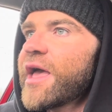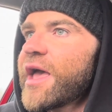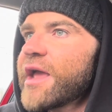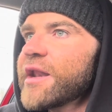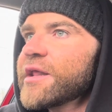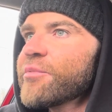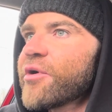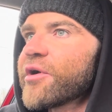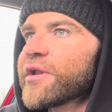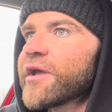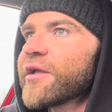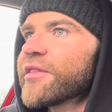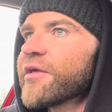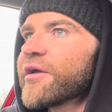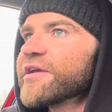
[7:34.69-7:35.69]

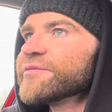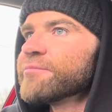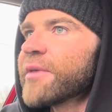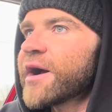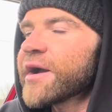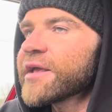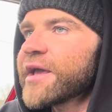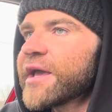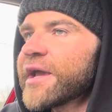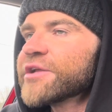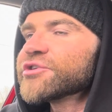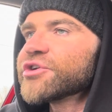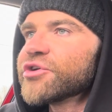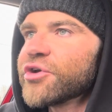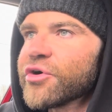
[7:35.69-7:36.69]
anybody that is my
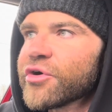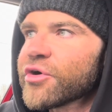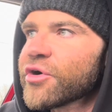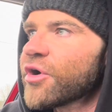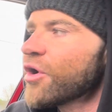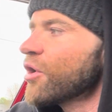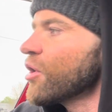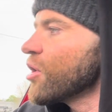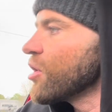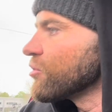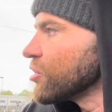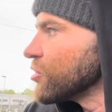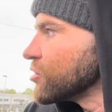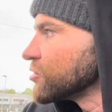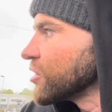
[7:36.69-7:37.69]
age, younger or
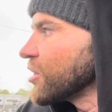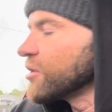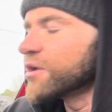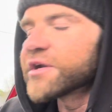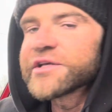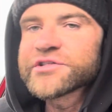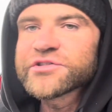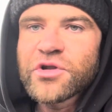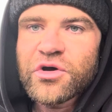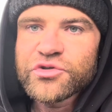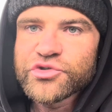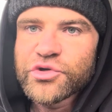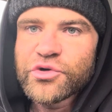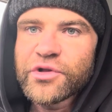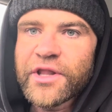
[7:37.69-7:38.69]
older, that it's not
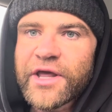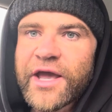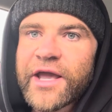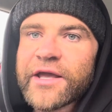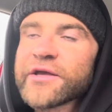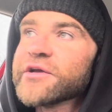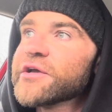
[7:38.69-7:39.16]
too late